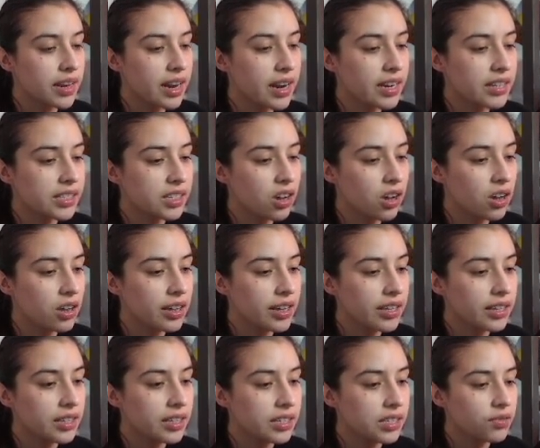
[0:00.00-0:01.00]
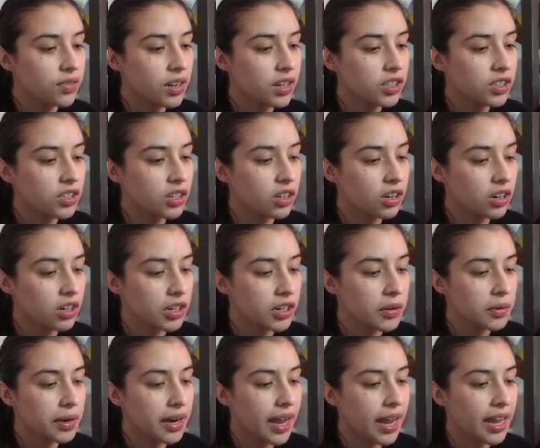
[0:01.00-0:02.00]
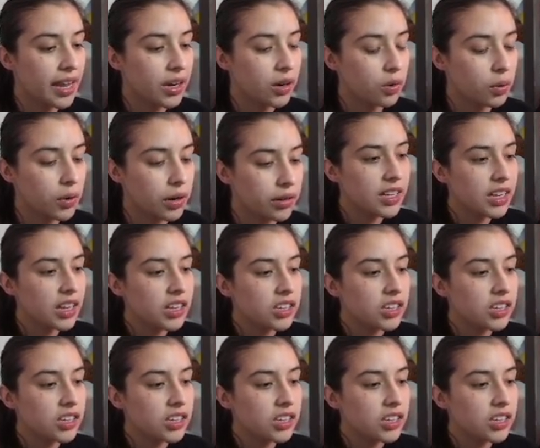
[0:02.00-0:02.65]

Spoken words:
and it's calling this function called create inquiry.